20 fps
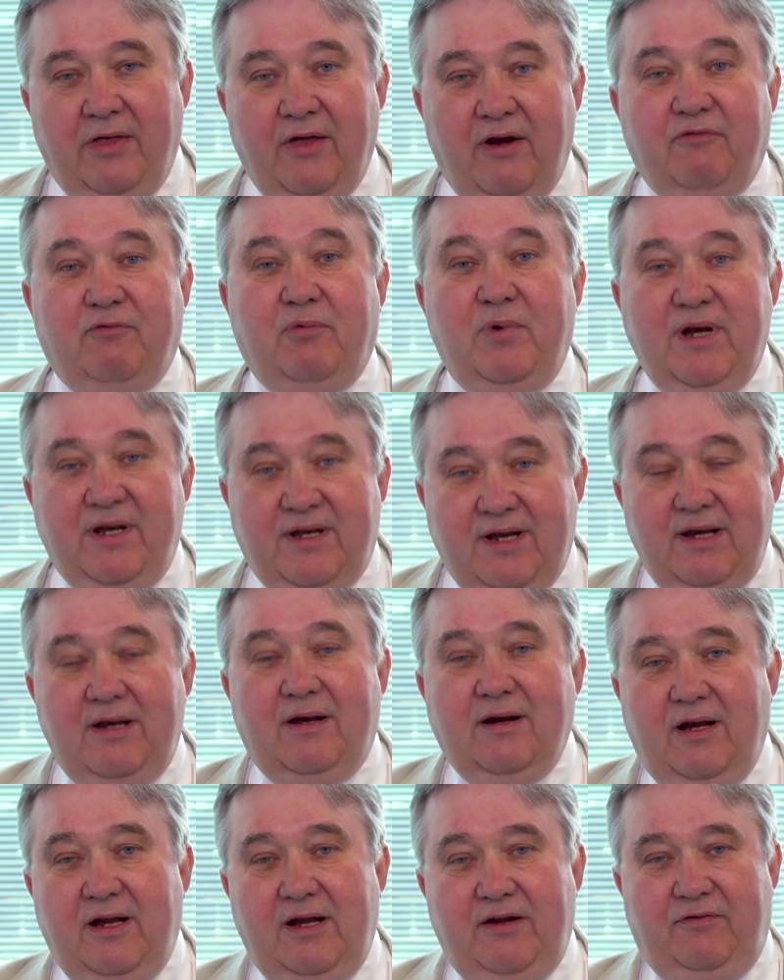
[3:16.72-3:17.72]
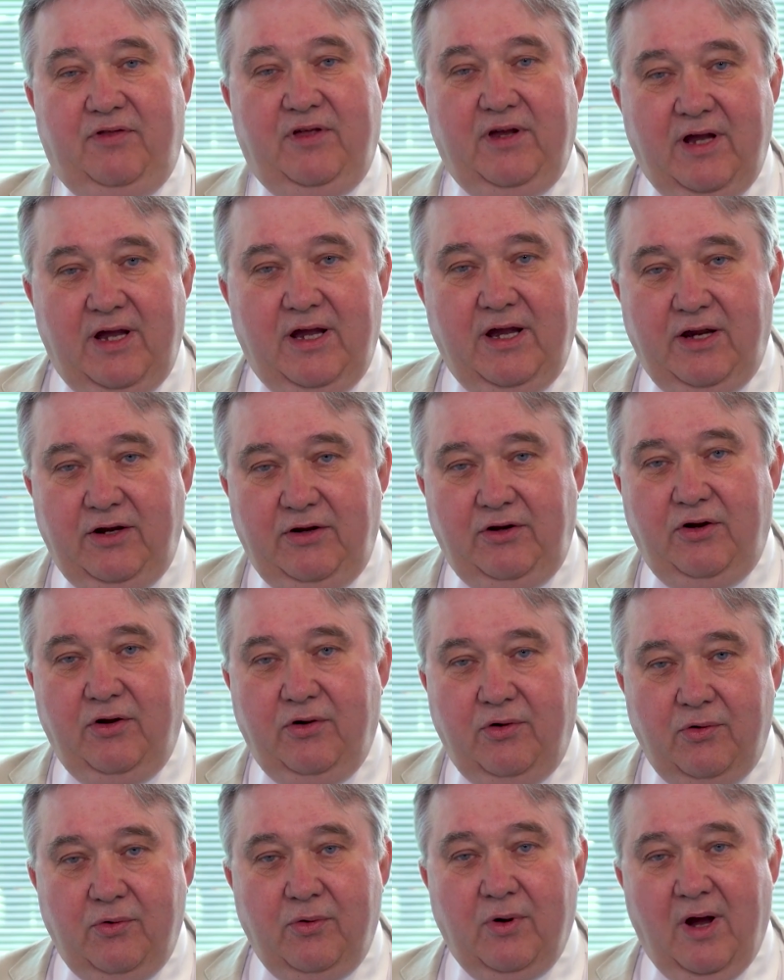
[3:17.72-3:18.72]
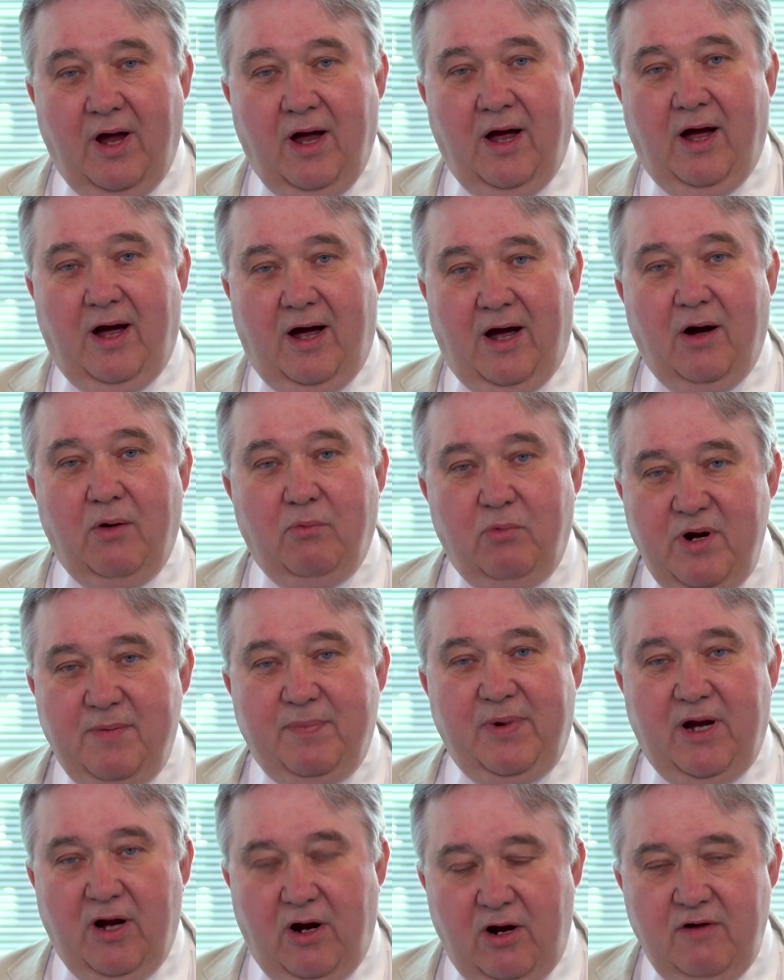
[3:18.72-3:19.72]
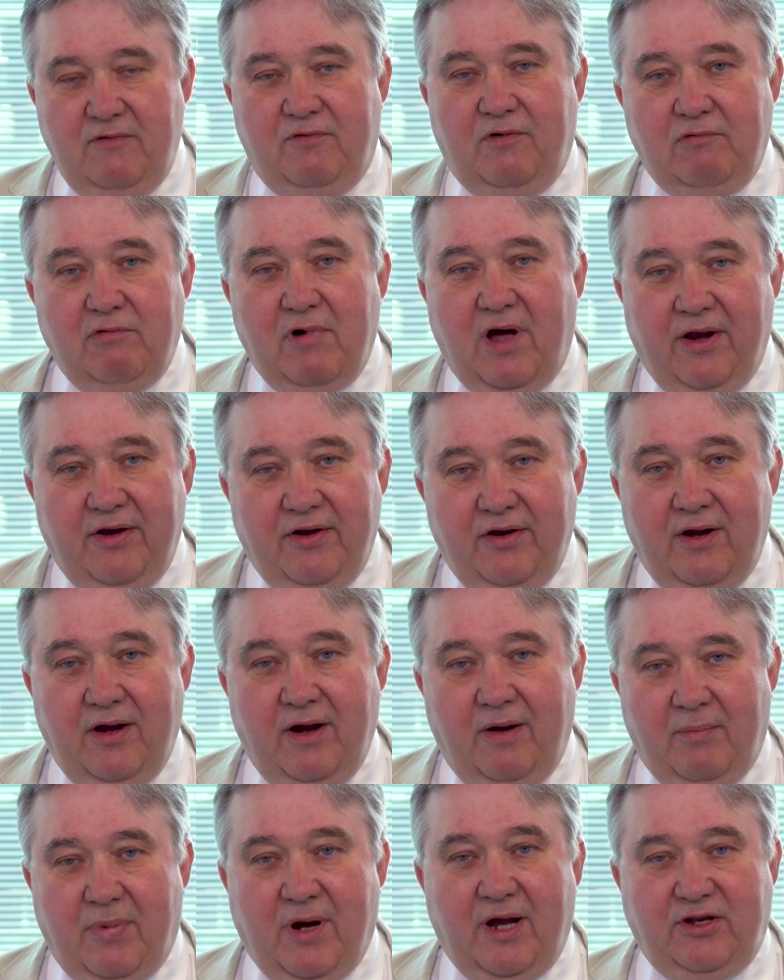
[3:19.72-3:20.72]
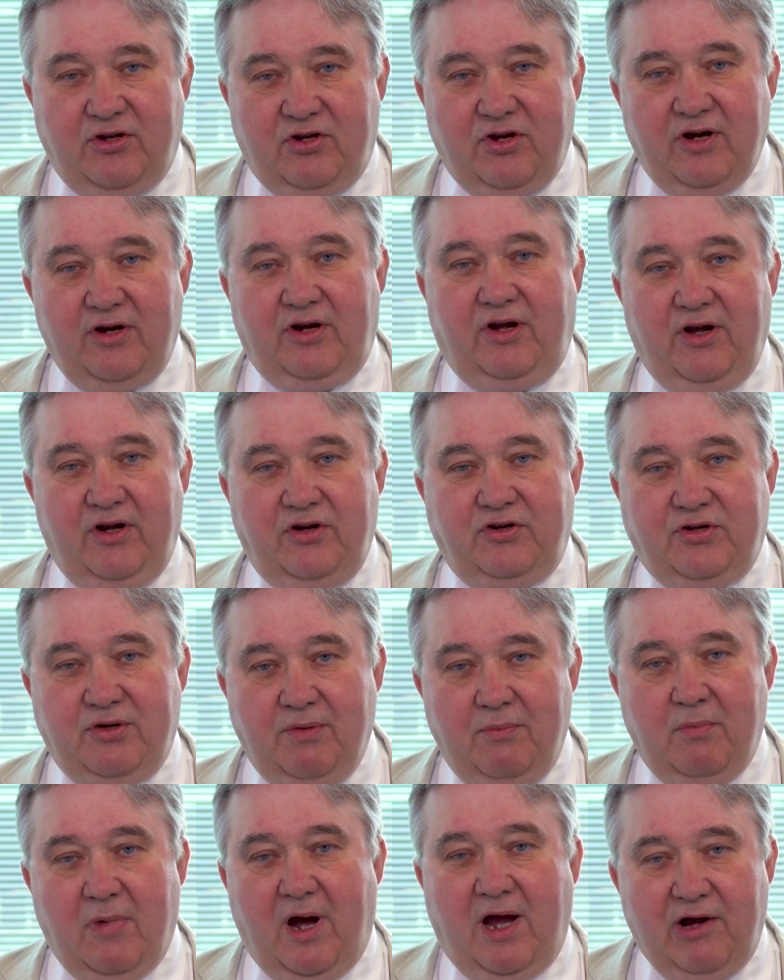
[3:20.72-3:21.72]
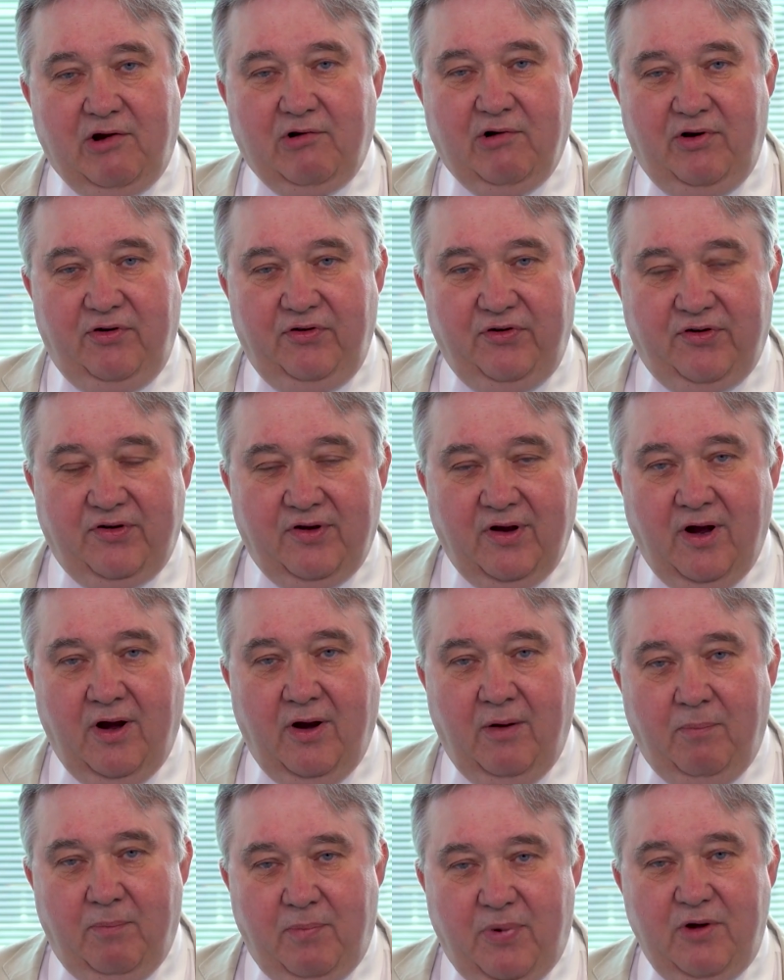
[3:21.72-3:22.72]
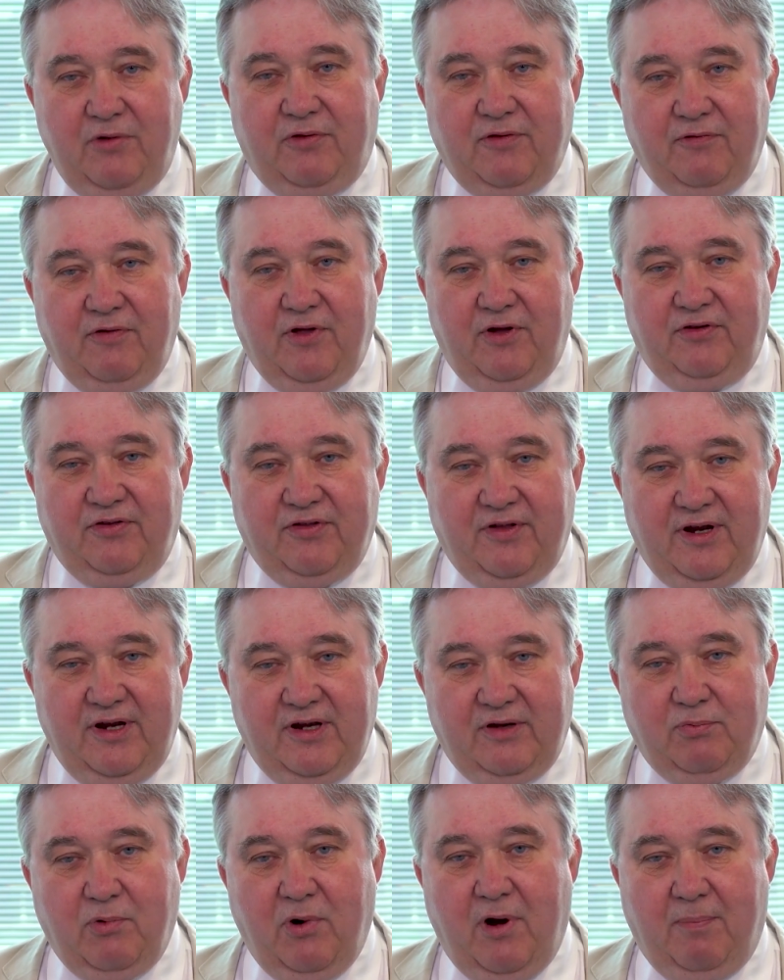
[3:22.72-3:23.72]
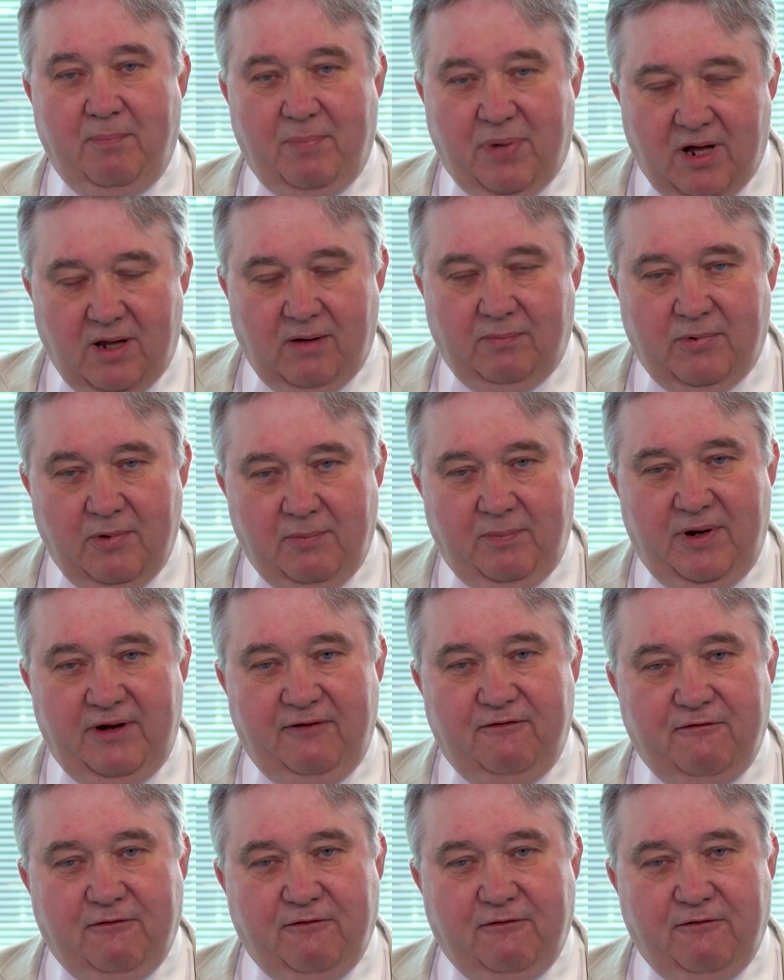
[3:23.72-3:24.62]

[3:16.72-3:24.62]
and that if we didn't leave the EU, we'd be overrun by Turkish migrants. Both of those things were palpably